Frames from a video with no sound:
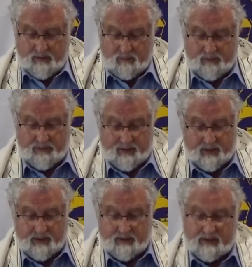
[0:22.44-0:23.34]
with
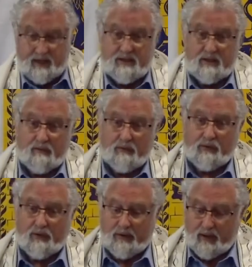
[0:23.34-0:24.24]
the intention of
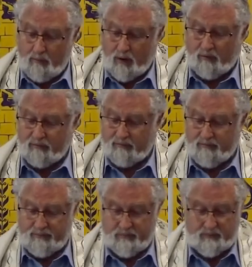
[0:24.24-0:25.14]
throwing him off.
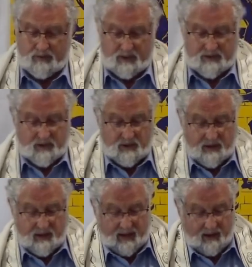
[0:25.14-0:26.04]
Just
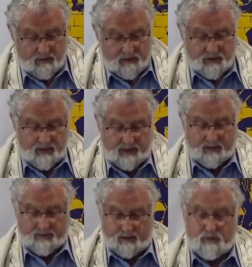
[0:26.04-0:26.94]
hours
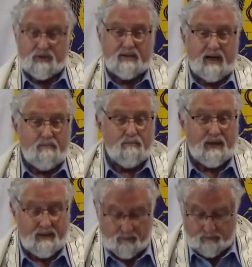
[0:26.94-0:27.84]
earlier, those same
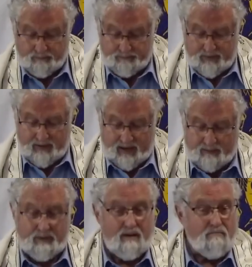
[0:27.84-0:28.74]
people
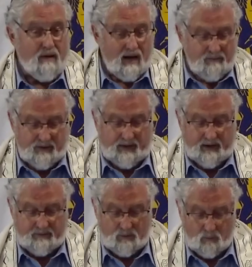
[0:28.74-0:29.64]
had been
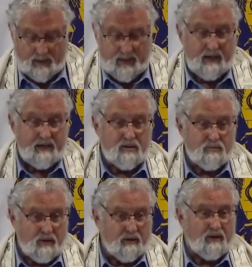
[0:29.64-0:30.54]
marveling at the way he
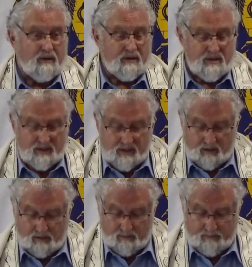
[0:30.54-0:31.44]
spoke in the synagogue.